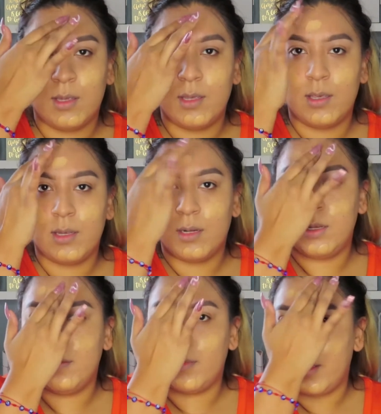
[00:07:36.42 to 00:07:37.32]

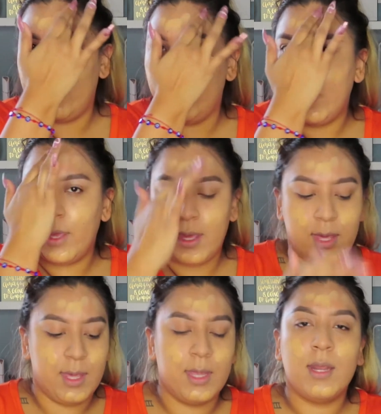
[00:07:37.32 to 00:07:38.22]
In my
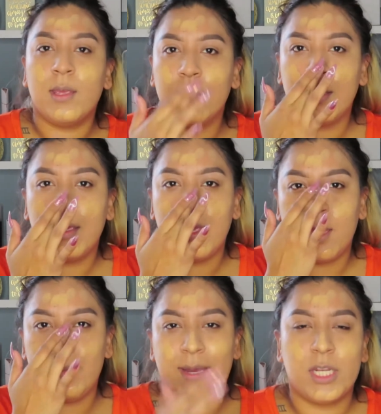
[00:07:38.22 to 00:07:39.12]
forehead.
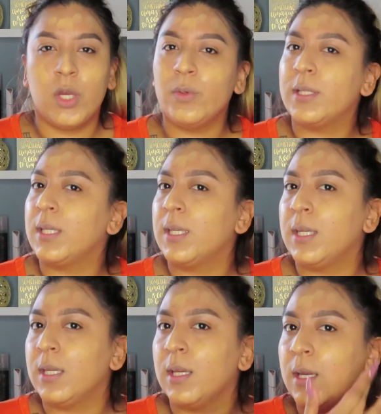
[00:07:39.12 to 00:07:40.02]
In my
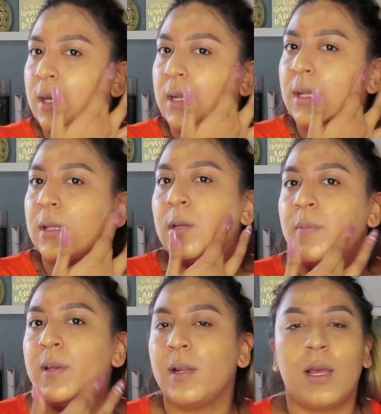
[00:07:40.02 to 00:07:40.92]
nosy. And a little
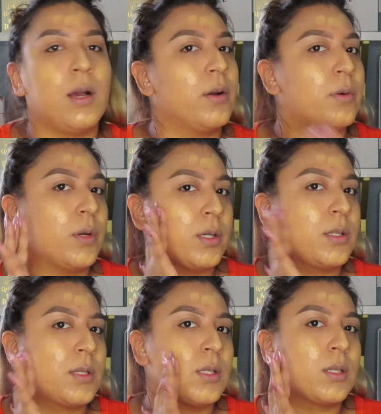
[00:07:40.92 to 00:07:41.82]
bit
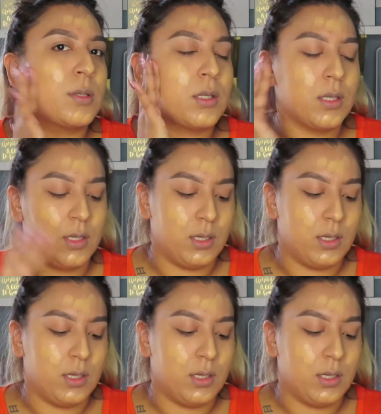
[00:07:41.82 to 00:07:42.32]
outwards.